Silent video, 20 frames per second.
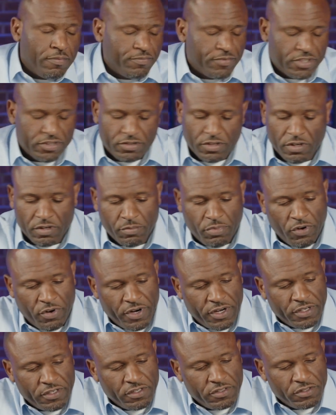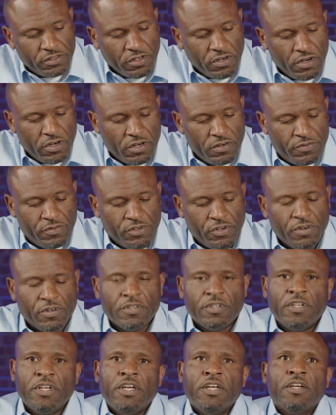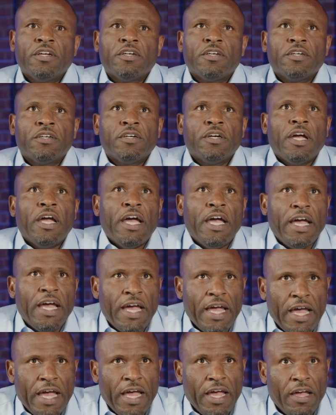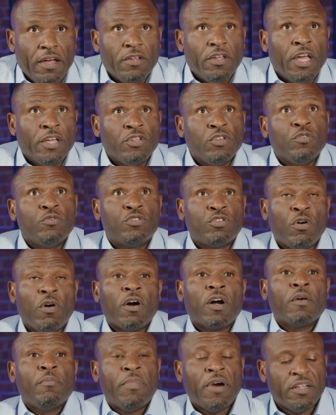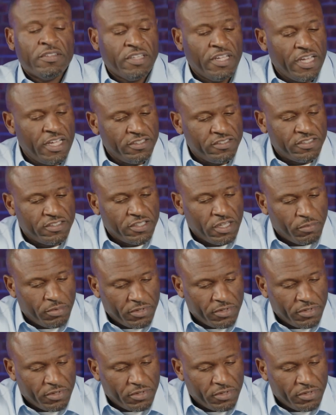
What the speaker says: So important. So, Irv, you're a leader, and you talk about the NAACP,